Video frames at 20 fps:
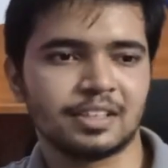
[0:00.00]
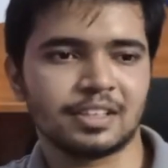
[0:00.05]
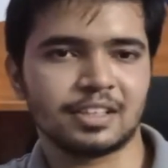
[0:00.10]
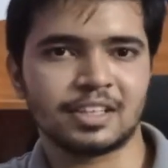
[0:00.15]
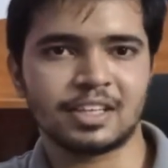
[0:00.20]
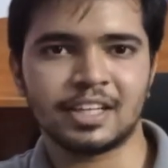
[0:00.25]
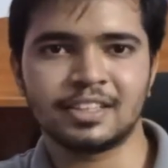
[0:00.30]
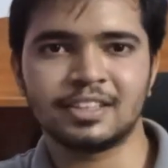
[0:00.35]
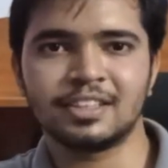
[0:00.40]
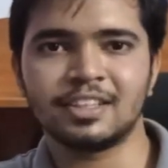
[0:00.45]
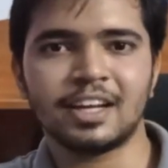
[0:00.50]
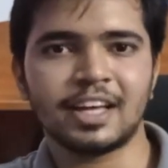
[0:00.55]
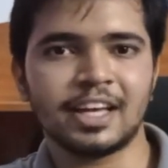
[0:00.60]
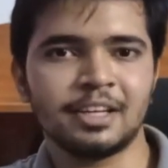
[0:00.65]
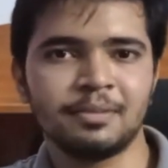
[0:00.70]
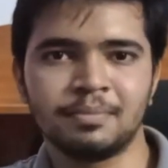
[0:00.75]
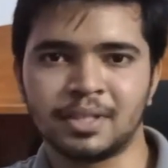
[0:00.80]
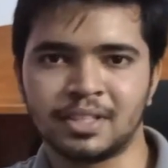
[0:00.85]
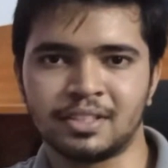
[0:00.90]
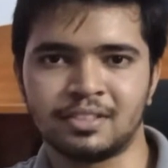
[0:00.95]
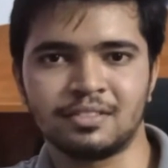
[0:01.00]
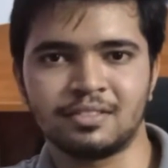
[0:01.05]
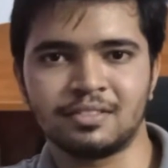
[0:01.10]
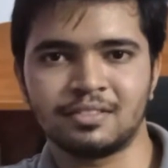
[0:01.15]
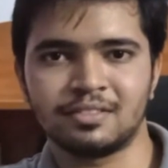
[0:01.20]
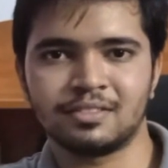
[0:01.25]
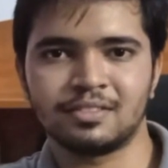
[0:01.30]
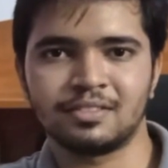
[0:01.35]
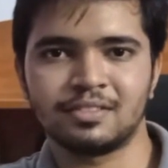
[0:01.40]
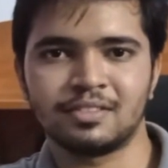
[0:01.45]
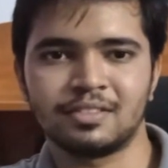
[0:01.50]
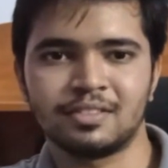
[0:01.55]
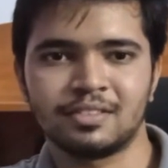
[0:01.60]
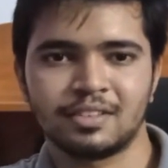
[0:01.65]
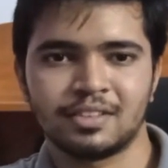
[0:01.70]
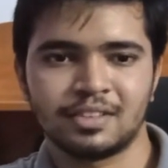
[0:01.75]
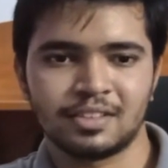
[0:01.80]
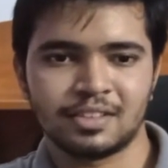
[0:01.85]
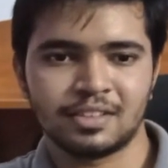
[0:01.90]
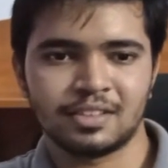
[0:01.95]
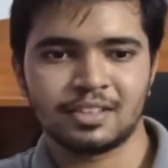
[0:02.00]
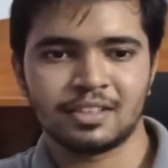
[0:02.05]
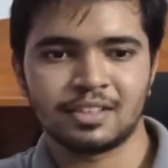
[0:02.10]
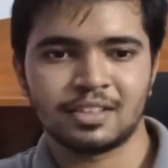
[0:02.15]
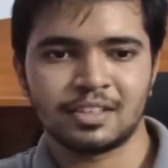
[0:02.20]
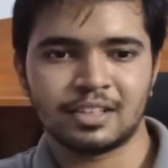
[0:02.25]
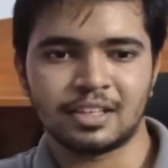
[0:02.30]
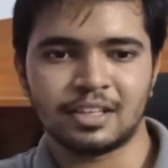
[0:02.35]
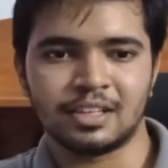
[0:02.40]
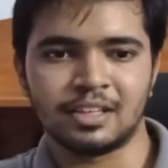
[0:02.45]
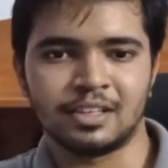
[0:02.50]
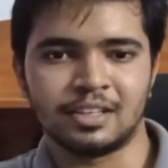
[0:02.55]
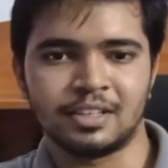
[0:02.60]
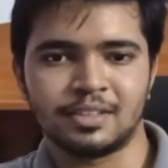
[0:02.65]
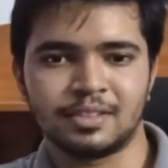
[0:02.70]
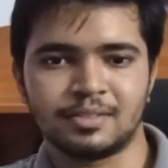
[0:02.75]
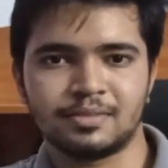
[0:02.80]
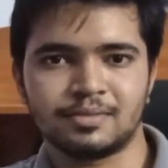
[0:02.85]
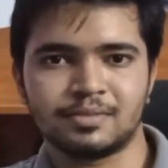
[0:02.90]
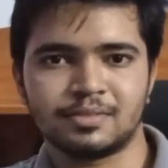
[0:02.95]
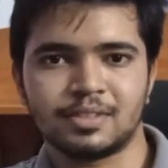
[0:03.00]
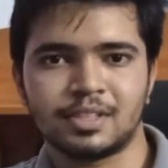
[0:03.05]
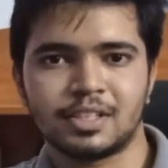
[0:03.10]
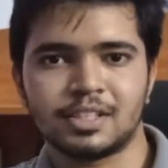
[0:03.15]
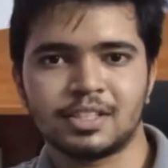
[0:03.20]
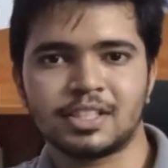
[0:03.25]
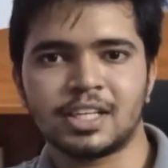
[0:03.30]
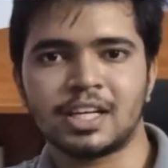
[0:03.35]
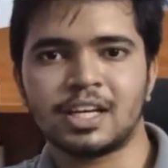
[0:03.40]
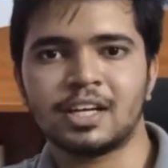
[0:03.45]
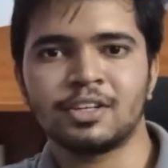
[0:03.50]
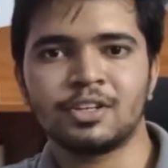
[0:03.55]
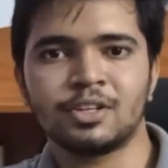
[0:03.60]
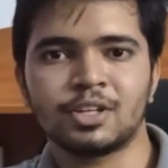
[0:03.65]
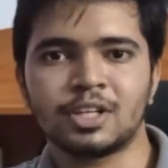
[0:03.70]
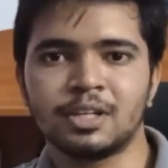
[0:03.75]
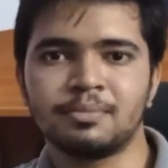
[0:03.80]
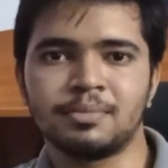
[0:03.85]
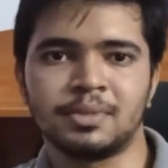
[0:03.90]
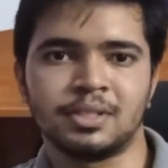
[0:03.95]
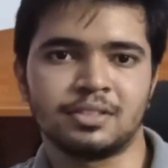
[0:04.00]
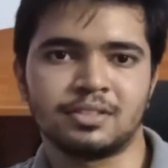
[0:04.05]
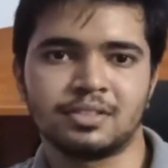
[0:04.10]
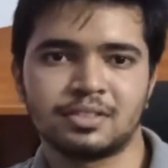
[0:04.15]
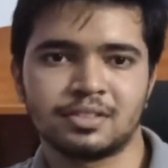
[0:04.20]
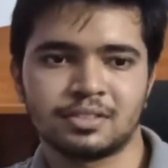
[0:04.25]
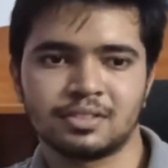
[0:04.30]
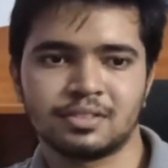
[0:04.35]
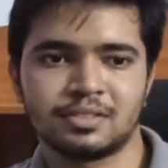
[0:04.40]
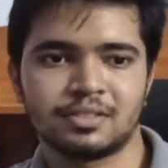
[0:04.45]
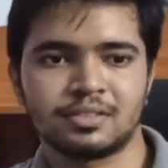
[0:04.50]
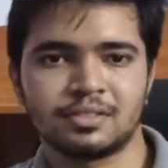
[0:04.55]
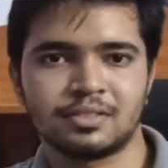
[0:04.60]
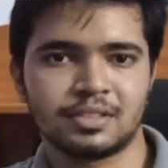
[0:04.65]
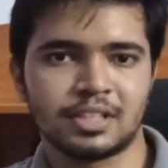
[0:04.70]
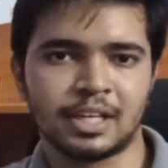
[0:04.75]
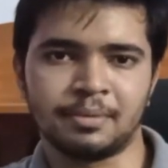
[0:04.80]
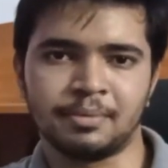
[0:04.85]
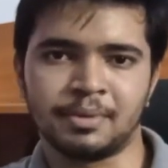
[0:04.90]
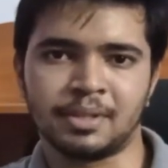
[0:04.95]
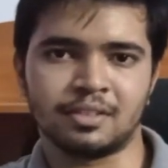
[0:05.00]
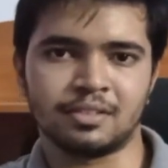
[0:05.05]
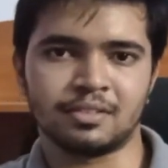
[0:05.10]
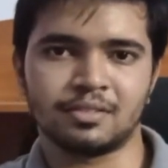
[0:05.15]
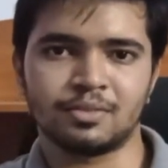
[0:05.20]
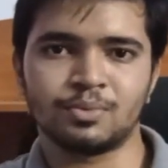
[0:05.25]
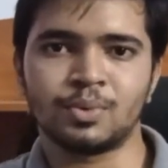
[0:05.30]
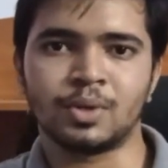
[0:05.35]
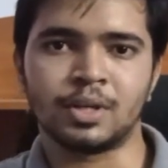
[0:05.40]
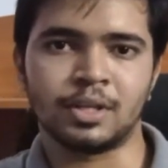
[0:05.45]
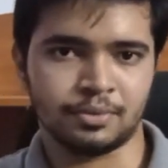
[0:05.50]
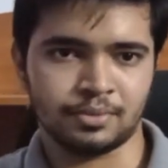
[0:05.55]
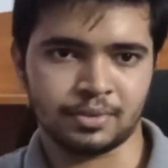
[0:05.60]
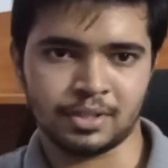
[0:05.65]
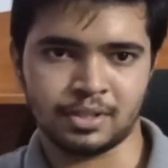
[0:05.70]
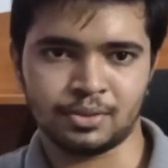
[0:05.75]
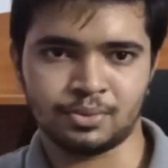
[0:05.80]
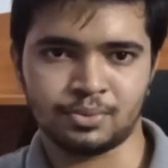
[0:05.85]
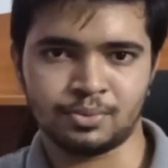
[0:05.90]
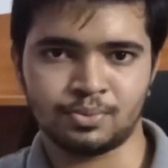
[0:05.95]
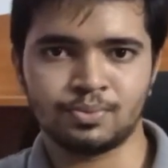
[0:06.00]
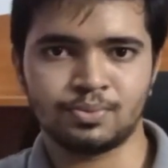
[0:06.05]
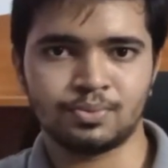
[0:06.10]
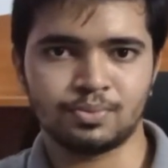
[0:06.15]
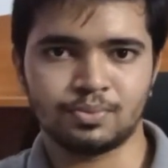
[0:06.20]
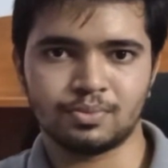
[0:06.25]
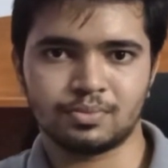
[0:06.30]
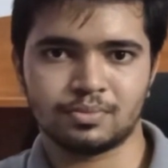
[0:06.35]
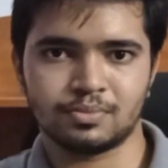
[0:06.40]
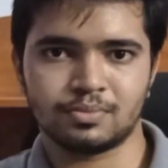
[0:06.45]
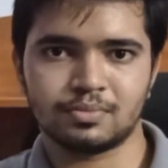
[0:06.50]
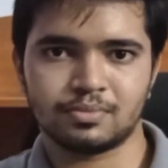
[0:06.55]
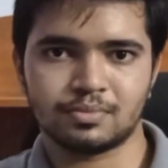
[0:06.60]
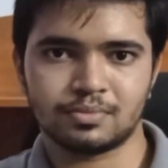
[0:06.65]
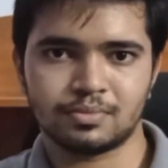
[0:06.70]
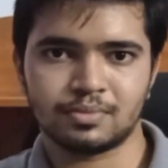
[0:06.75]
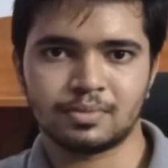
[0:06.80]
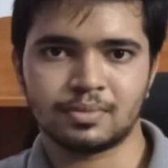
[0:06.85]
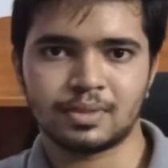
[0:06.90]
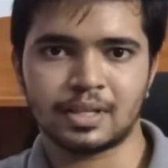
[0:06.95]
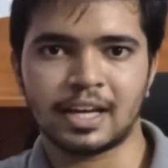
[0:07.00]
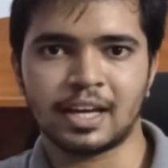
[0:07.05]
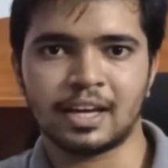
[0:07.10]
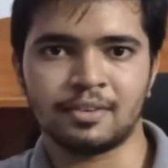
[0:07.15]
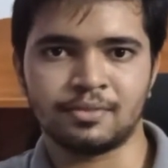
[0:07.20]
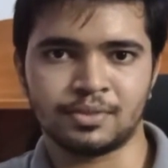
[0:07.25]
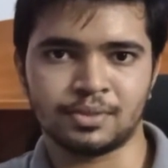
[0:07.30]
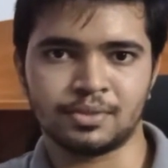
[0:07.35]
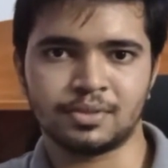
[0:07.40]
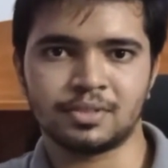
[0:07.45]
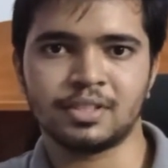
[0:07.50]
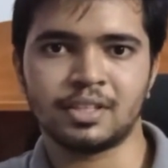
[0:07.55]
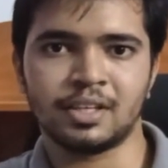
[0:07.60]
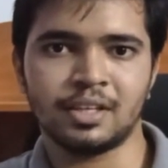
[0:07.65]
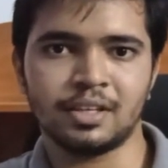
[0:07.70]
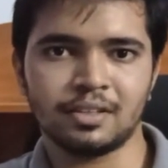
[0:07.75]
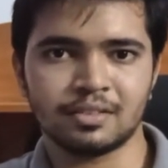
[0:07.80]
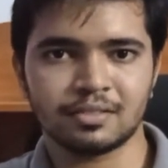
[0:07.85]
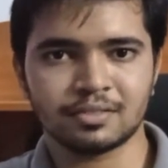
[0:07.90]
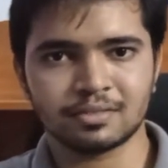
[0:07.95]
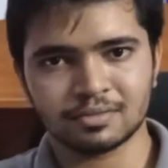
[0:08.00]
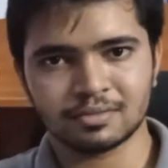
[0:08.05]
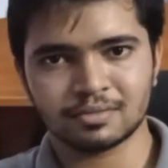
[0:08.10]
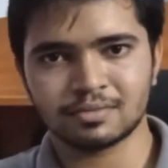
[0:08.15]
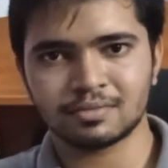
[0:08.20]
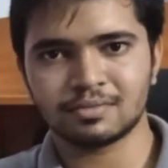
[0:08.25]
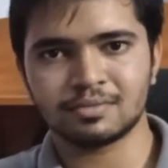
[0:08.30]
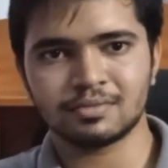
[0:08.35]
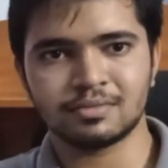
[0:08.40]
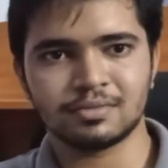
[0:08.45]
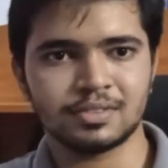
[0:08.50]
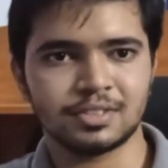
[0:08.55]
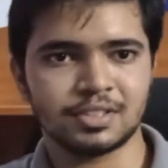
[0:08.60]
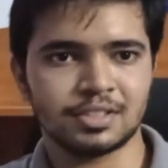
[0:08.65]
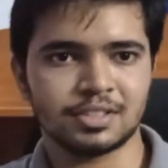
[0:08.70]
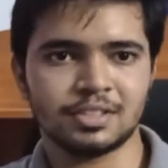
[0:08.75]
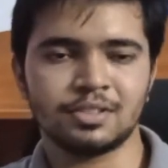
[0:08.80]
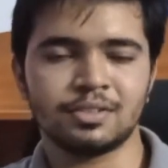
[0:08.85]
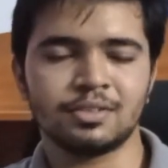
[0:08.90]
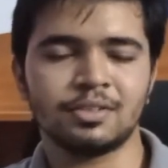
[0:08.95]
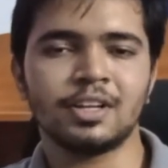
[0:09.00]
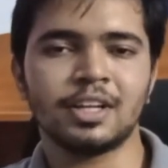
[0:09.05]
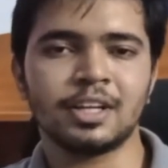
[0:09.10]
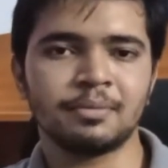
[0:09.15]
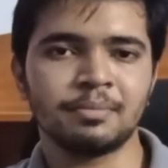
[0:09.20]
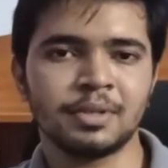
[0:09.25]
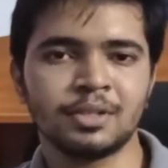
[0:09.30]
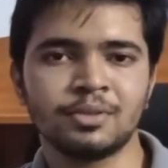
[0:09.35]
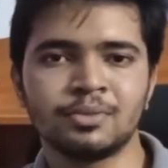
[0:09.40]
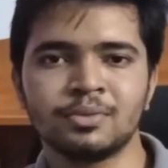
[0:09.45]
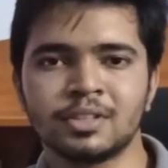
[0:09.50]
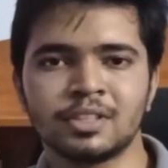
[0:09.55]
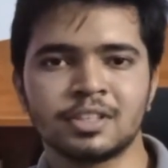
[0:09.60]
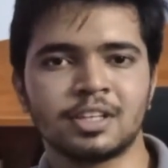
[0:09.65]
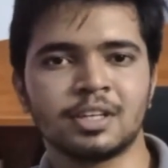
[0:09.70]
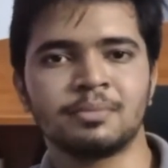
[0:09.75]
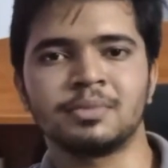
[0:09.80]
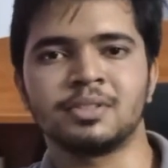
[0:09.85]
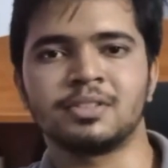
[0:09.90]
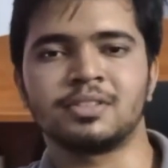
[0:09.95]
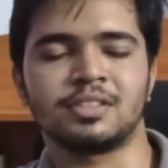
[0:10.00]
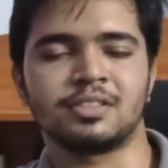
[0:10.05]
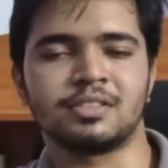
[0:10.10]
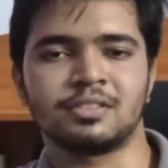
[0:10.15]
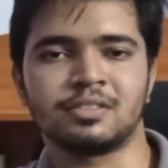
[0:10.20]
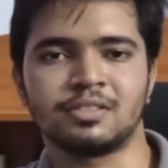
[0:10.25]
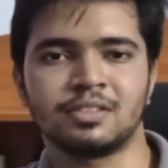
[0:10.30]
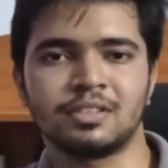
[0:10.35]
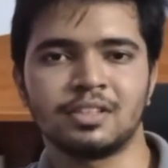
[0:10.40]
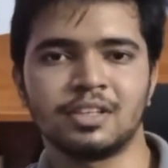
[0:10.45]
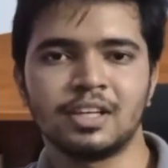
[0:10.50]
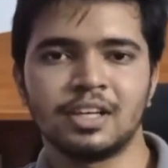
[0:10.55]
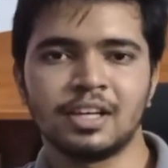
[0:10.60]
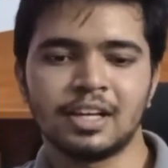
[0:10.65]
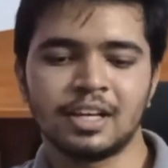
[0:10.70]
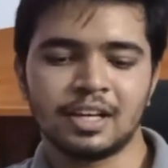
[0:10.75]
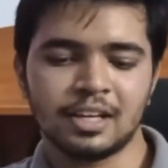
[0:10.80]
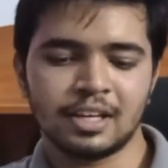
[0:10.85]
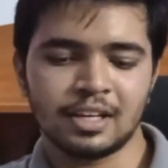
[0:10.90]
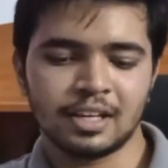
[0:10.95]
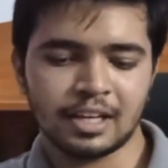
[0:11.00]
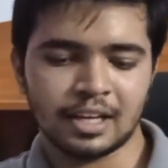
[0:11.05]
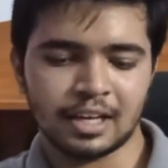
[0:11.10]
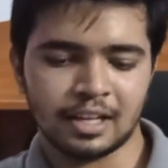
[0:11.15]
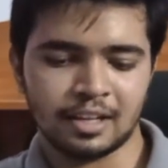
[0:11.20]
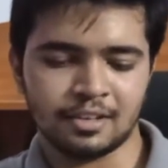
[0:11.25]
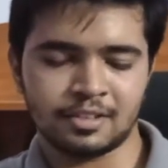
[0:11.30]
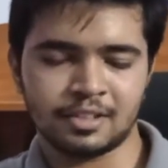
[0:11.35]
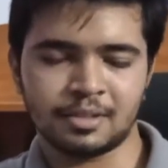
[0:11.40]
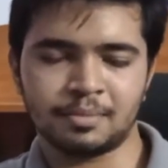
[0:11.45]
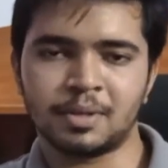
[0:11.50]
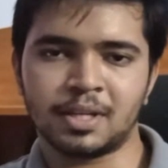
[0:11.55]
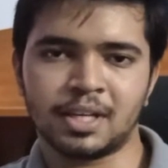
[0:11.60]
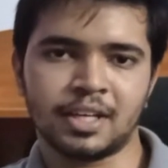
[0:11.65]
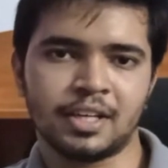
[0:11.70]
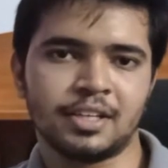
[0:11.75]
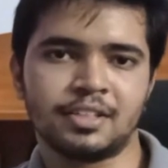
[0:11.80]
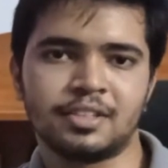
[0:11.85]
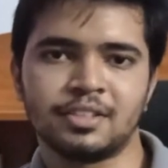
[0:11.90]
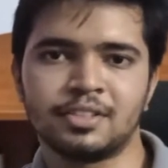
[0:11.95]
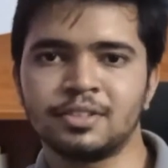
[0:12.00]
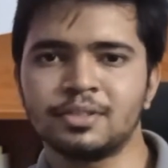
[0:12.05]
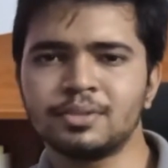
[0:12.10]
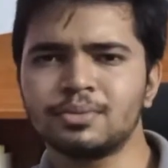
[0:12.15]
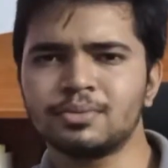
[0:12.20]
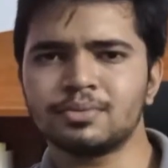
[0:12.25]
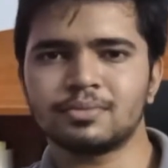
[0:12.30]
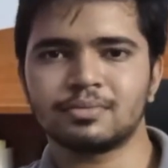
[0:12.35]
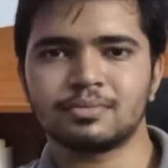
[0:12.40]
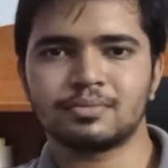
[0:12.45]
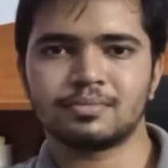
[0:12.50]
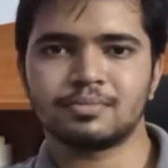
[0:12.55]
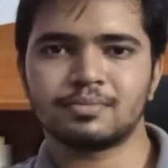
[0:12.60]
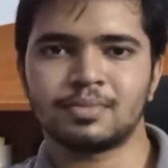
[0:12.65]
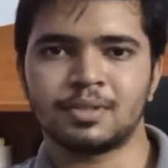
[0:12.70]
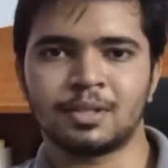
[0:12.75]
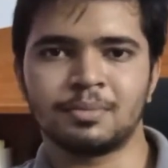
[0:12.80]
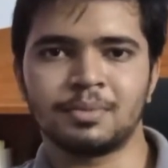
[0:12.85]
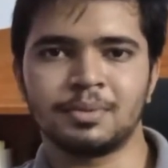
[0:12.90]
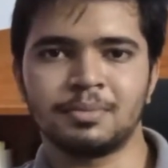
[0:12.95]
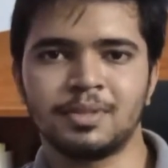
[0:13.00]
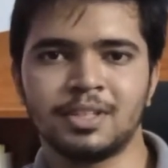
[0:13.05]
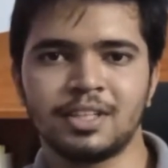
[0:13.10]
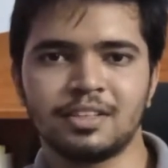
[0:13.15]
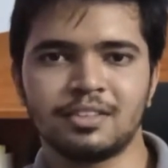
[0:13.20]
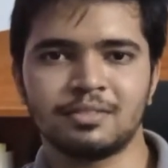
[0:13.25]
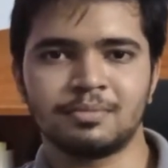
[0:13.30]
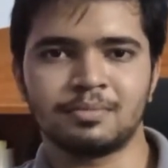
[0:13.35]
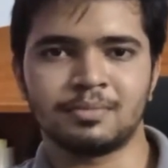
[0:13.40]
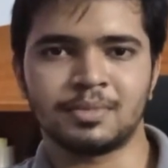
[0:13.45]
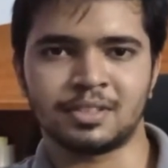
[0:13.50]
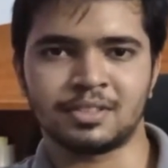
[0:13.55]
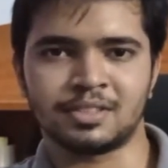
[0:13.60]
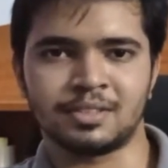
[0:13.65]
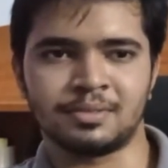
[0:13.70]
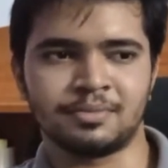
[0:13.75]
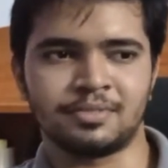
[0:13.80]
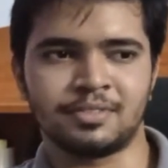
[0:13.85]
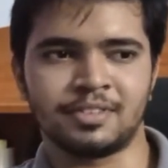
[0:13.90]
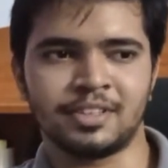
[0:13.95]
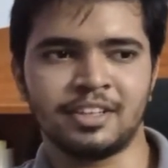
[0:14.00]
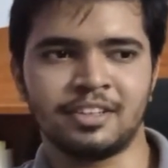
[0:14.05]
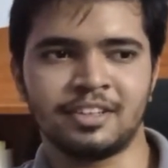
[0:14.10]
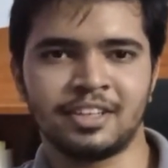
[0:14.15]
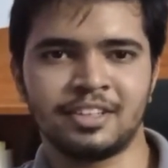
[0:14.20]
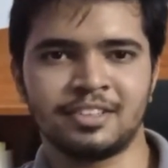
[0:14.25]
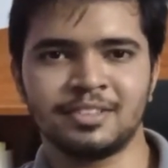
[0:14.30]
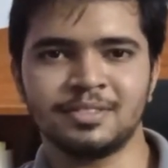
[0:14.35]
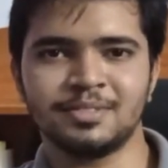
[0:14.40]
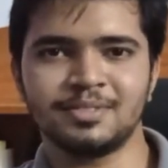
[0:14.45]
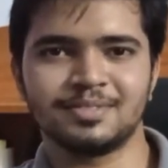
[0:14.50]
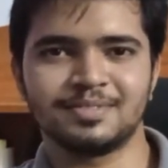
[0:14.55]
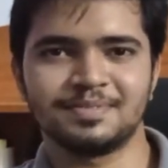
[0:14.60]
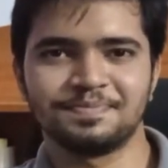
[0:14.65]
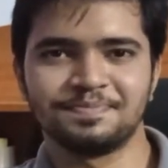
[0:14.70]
Click the like button, uh, share your comments. I mean, whatever you have to say, just let me know in the comment section. I'll reply it to you probably because I'm free right now.